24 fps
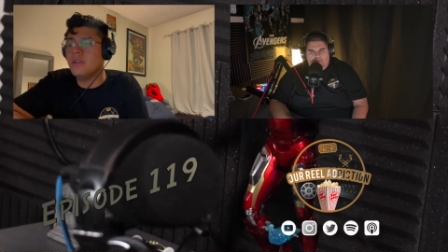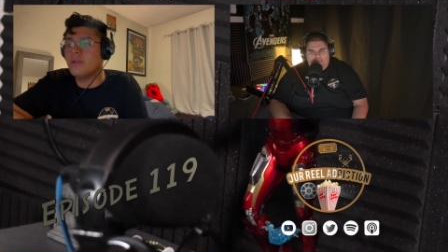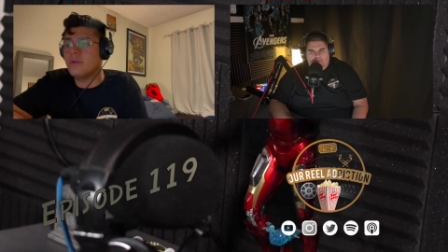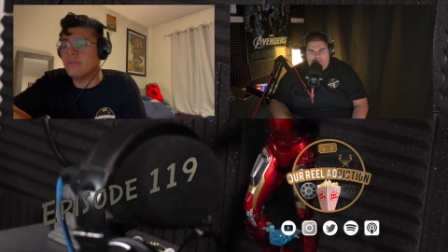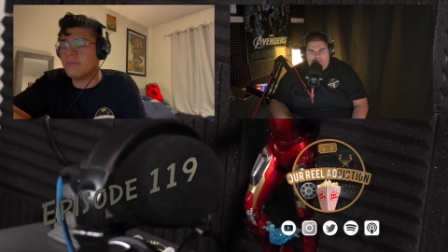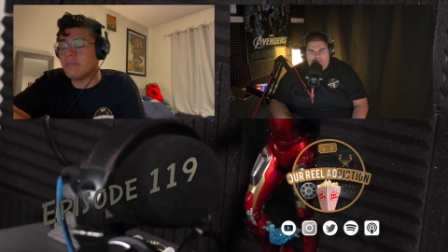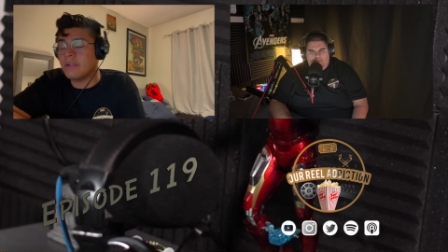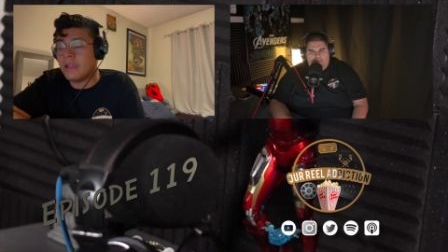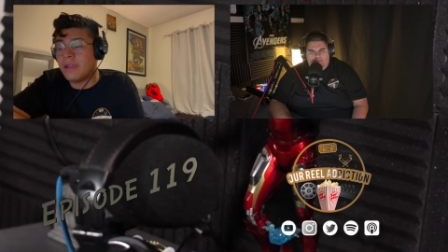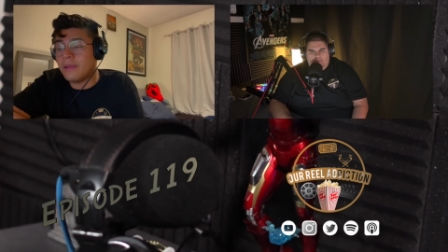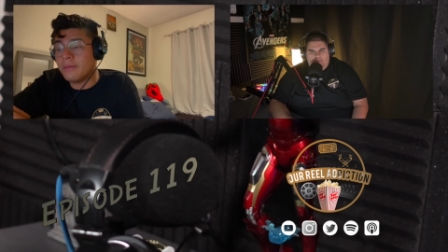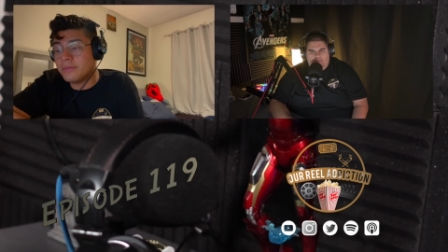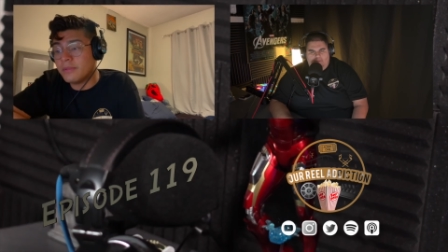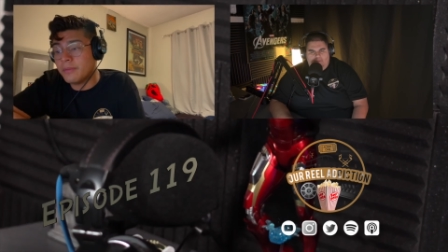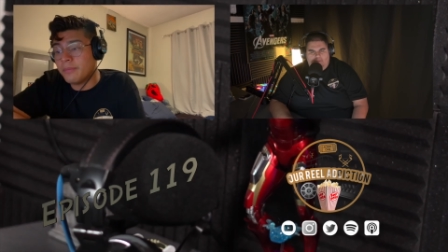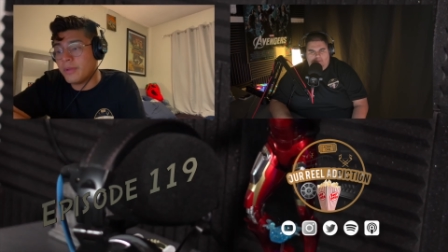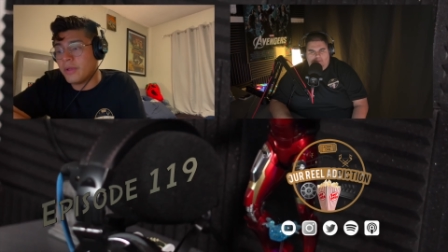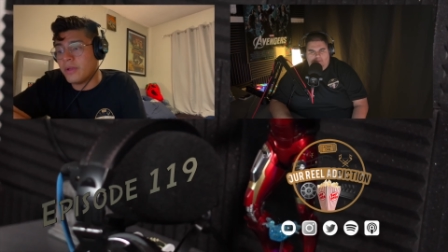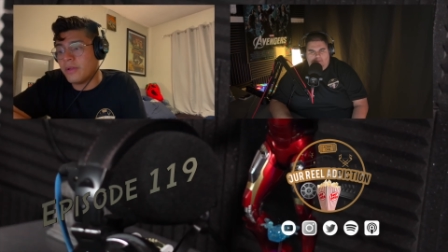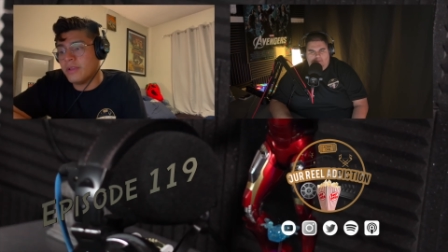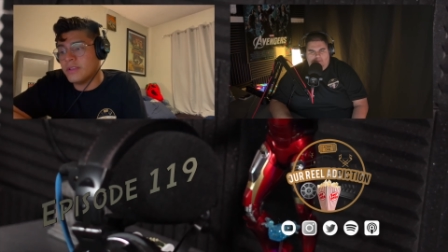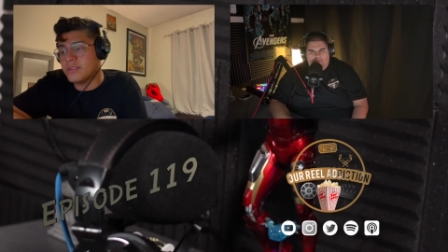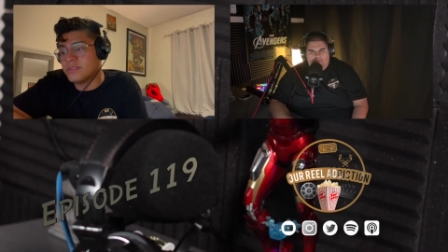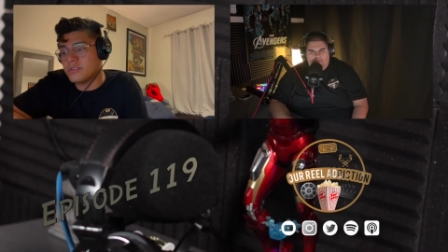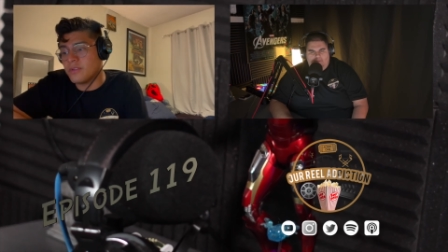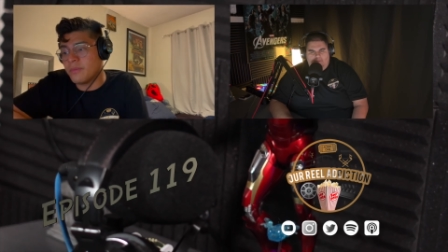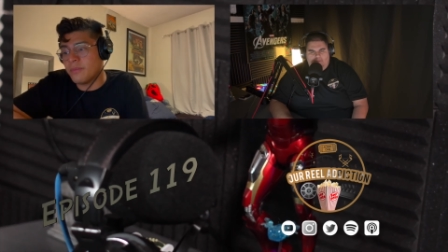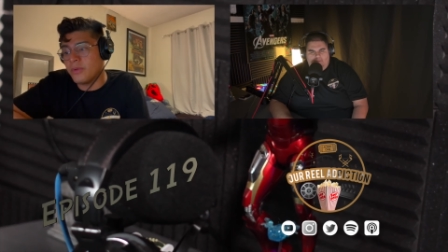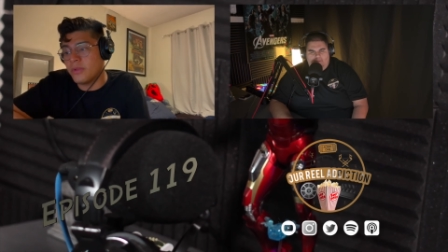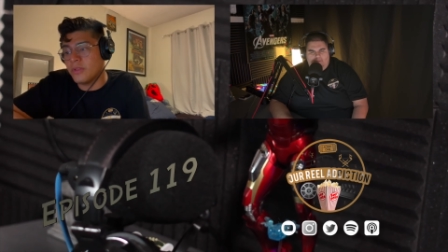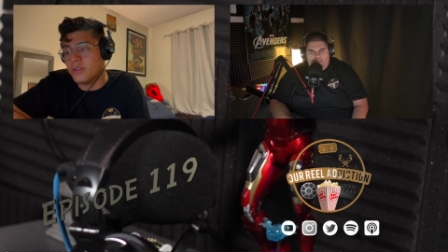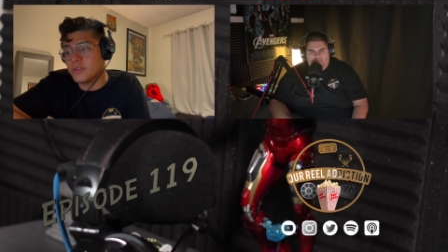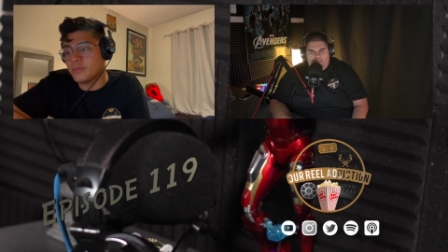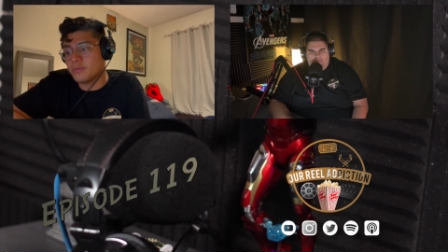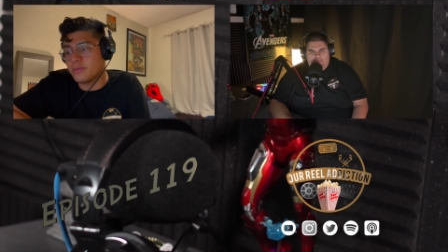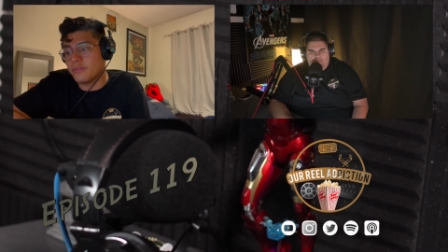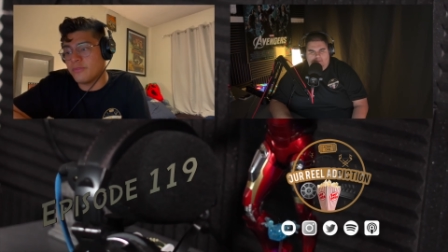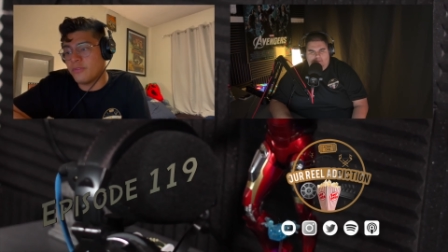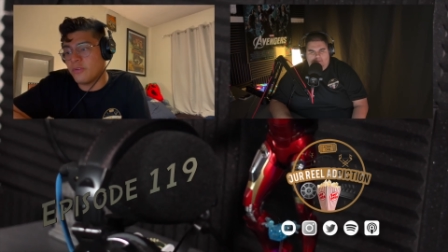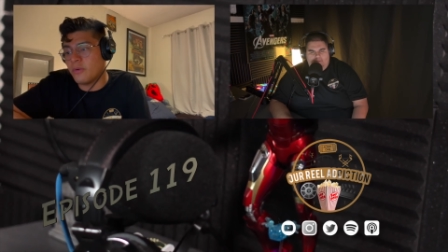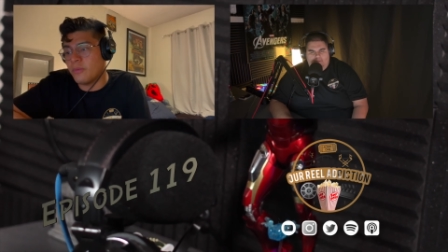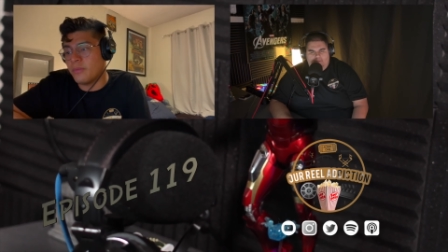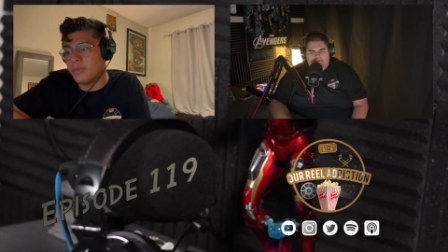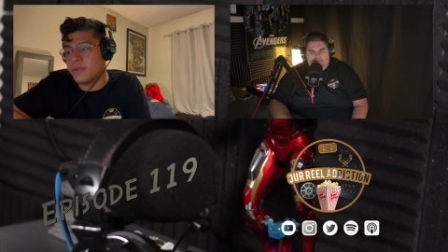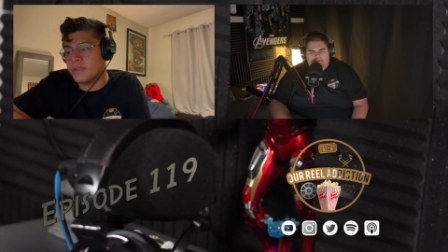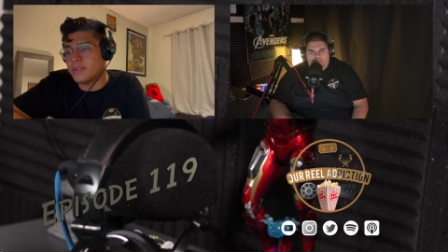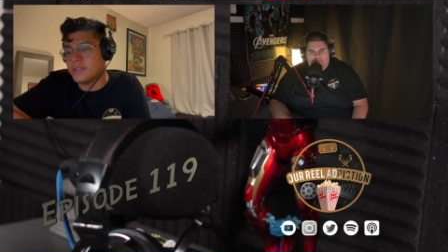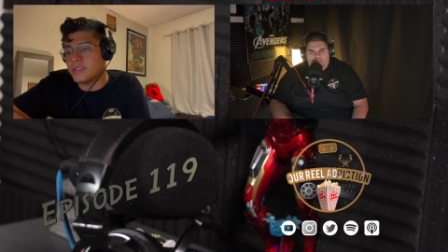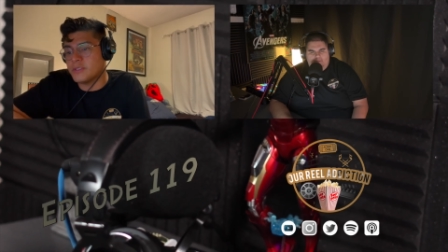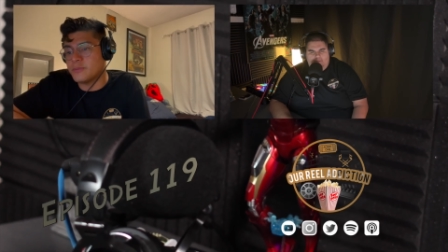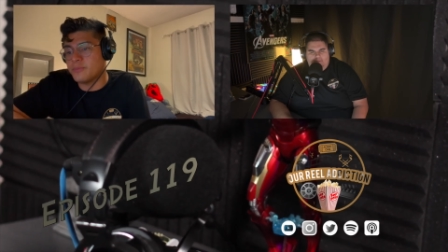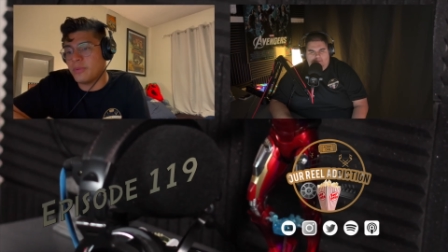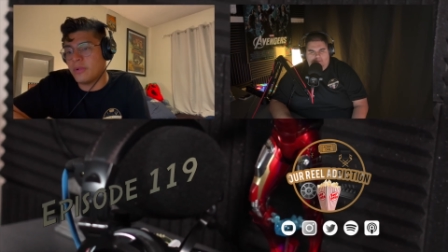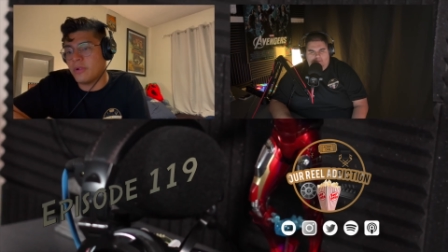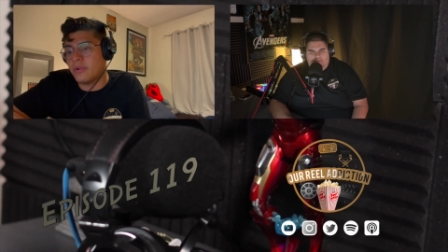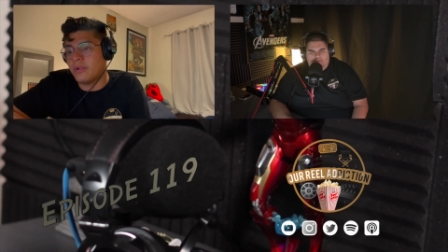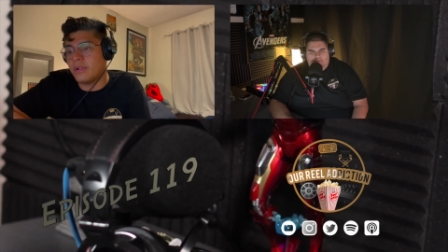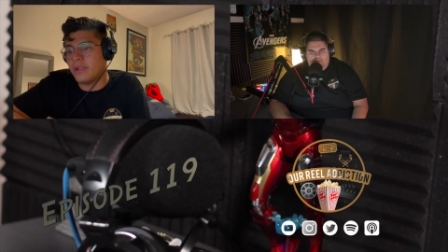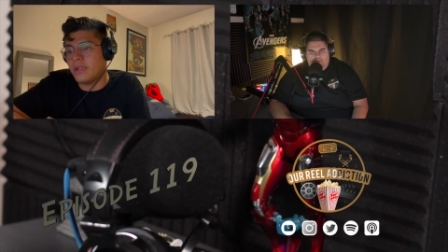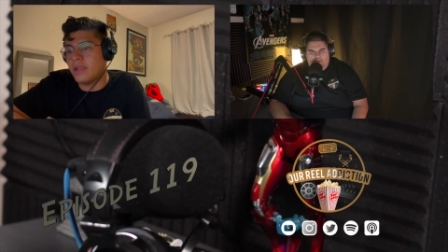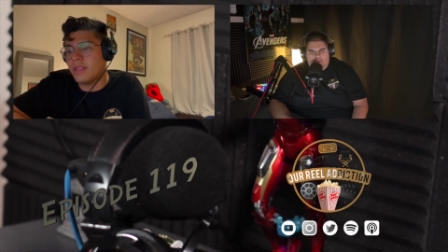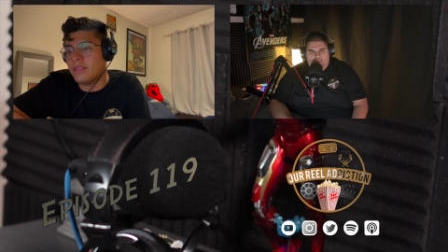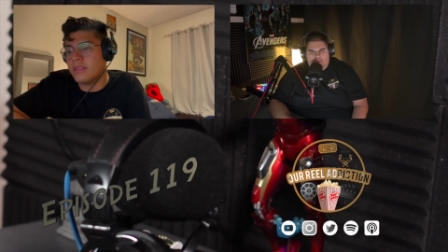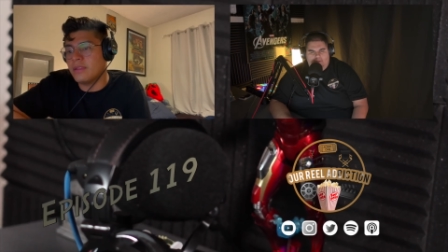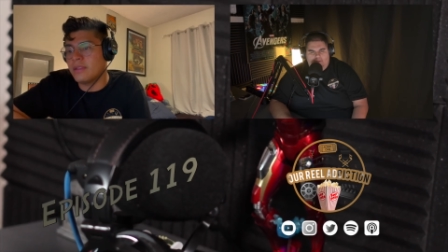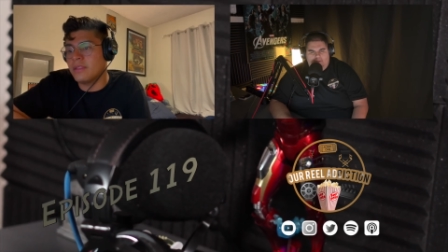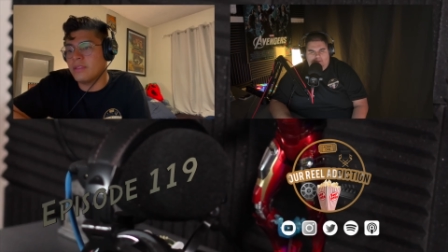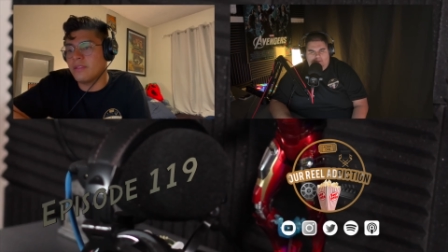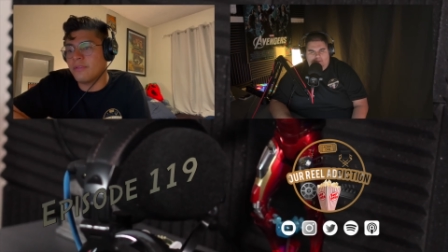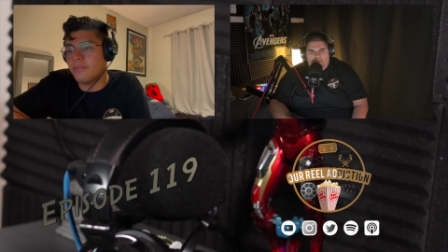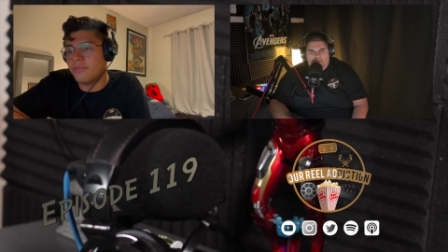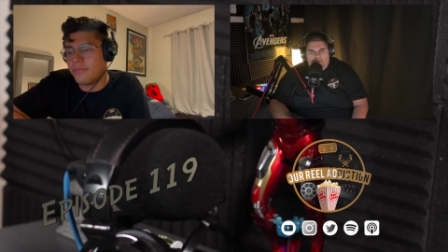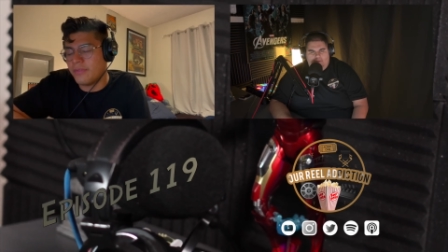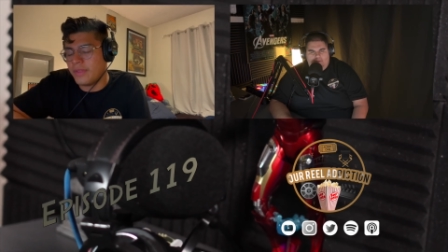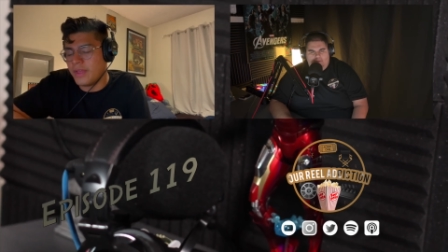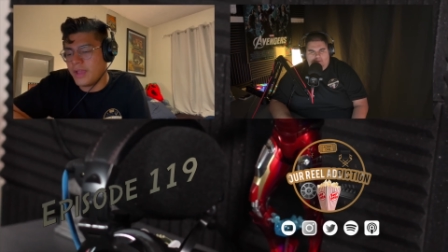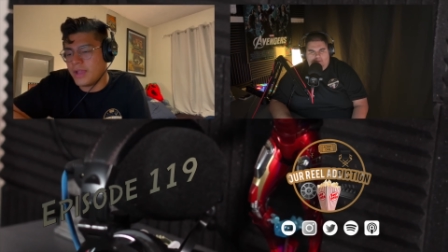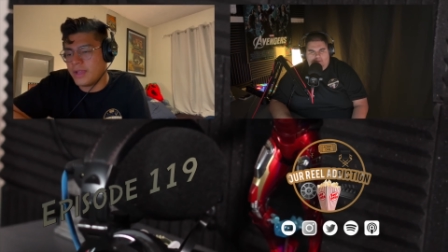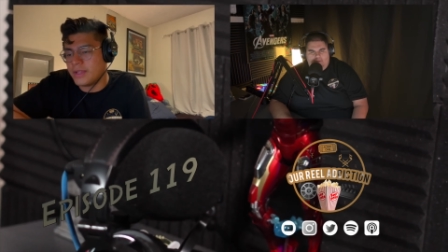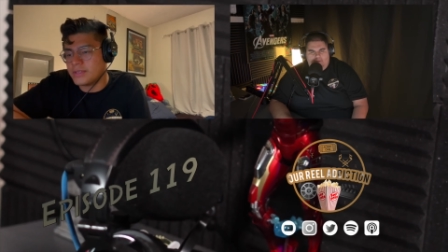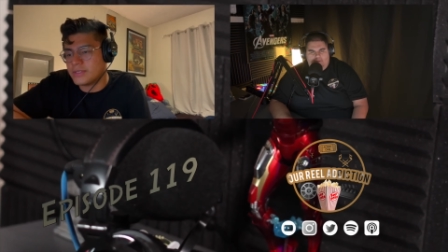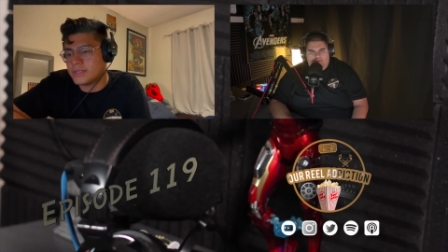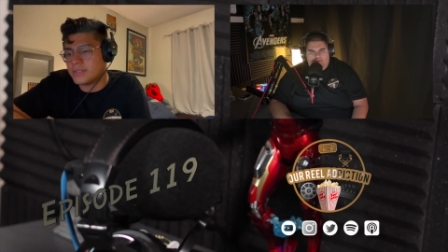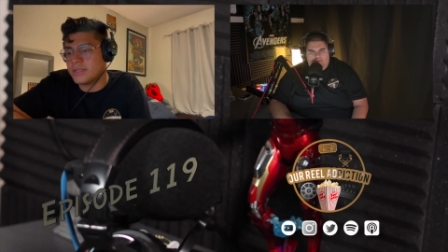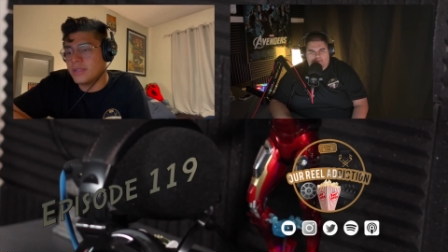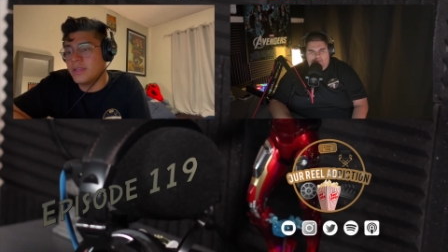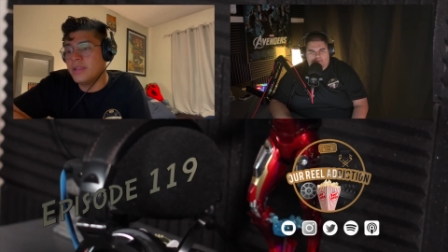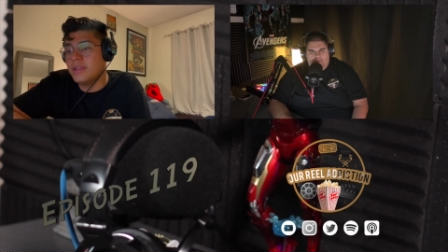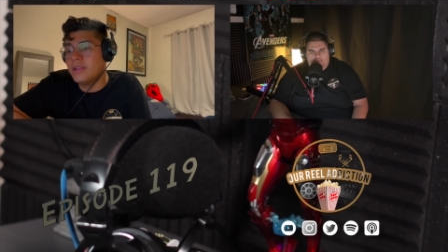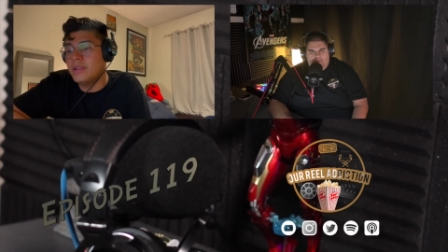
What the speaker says: raved about Ezra Miller's performance as Barry Allen in The Flash.